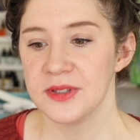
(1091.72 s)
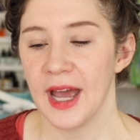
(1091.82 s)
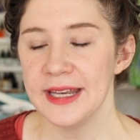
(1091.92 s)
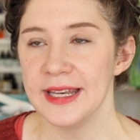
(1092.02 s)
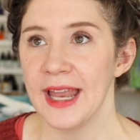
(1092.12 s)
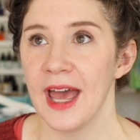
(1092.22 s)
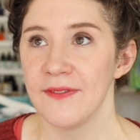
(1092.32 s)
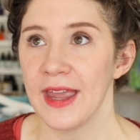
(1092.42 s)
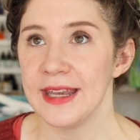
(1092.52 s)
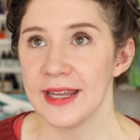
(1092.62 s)
I didn't
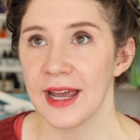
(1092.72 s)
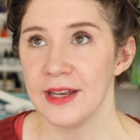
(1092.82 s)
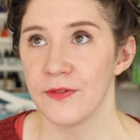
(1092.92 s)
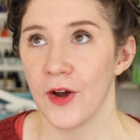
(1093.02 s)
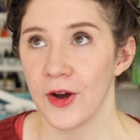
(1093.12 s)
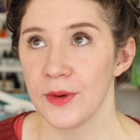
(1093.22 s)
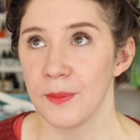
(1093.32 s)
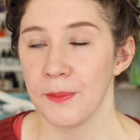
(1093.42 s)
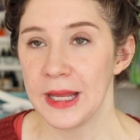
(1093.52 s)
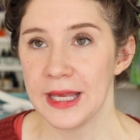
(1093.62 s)
have any kind of art
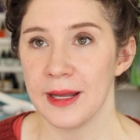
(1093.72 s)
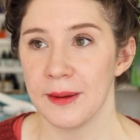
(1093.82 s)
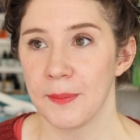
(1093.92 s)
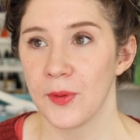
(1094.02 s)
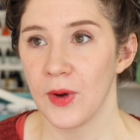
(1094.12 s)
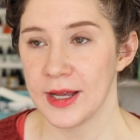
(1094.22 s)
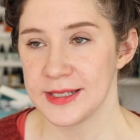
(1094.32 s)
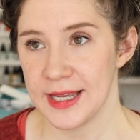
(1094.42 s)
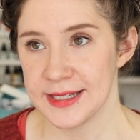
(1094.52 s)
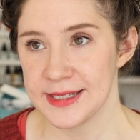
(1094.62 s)
making
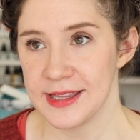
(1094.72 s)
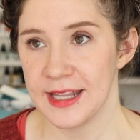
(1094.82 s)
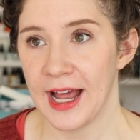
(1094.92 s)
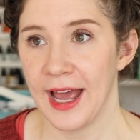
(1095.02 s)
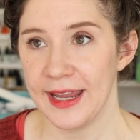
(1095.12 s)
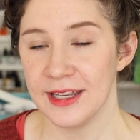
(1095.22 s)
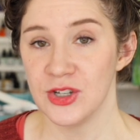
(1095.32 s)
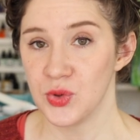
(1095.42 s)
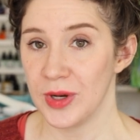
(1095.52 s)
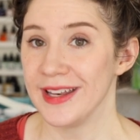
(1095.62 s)
process that I
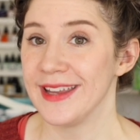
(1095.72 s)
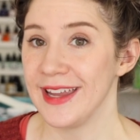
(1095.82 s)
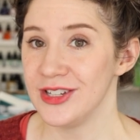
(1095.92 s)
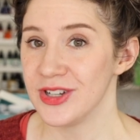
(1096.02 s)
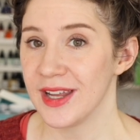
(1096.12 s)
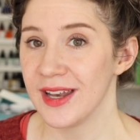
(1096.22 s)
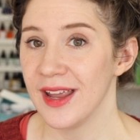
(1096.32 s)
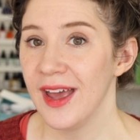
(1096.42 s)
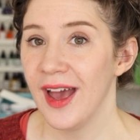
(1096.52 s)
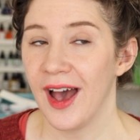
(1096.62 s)
enjoyed engaging in.
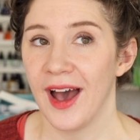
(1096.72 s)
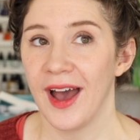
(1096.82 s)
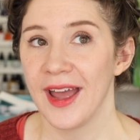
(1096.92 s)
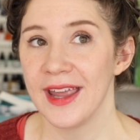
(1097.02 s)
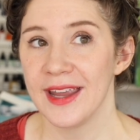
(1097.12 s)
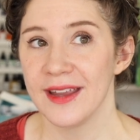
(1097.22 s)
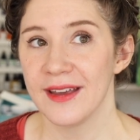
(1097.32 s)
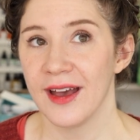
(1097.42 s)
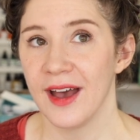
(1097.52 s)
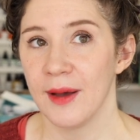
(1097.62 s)
I
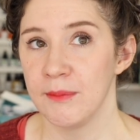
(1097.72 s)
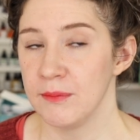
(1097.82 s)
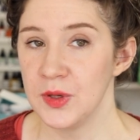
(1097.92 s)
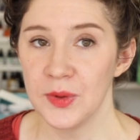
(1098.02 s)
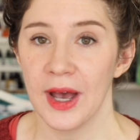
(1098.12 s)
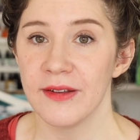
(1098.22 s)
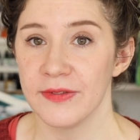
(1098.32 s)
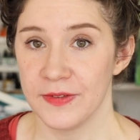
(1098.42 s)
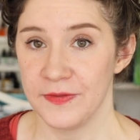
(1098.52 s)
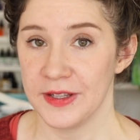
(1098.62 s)
um, knew how to
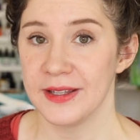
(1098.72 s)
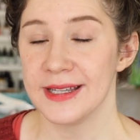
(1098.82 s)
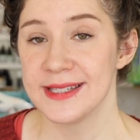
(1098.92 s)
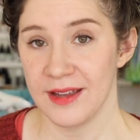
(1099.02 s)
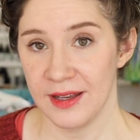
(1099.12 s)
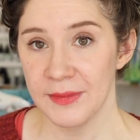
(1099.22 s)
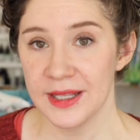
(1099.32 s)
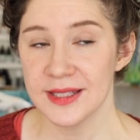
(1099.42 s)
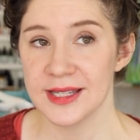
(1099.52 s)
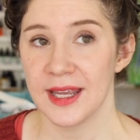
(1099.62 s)
fulfill
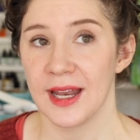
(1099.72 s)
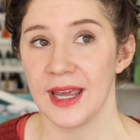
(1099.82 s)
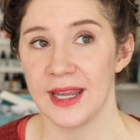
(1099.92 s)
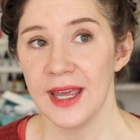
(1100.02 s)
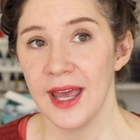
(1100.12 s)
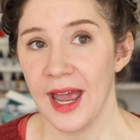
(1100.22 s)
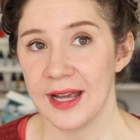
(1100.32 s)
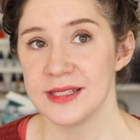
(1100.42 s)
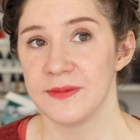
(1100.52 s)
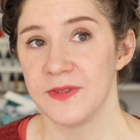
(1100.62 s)
assignments, and I
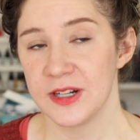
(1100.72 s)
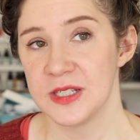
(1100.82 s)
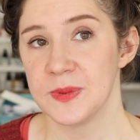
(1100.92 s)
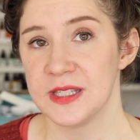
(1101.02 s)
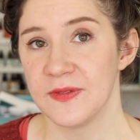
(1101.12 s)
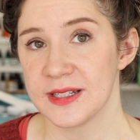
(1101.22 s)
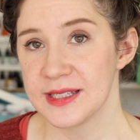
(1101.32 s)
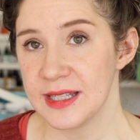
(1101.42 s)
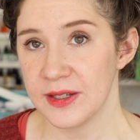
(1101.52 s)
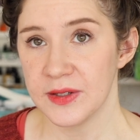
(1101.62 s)
had some very specific
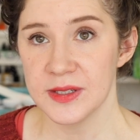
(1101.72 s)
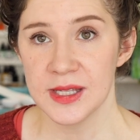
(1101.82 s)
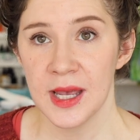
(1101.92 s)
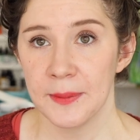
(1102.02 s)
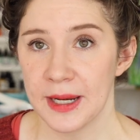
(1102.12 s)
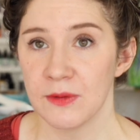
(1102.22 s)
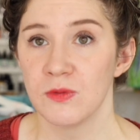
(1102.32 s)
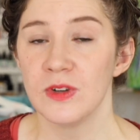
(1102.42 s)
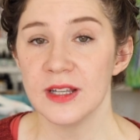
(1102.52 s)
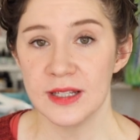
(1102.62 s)
skills, but I
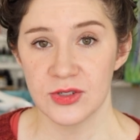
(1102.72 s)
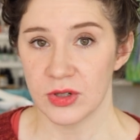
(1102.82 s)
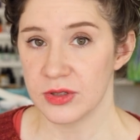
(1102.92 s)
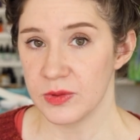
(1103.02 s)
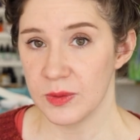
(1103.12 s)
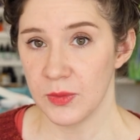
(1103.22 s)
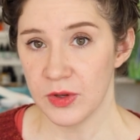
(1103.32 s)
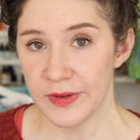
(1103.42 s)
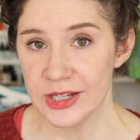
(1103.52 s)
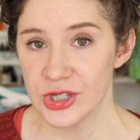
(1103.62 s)
really struggled with
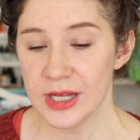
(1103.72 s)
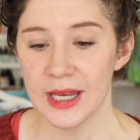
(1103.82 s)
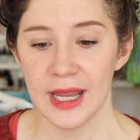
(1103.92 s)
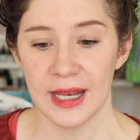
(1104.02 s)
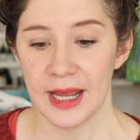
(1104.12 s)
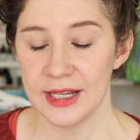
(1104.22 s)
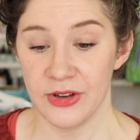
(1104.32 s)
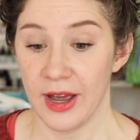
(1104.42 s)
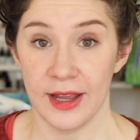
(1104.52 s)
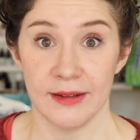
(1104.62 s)
motivation, and I,
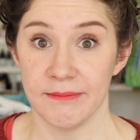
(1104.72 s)
I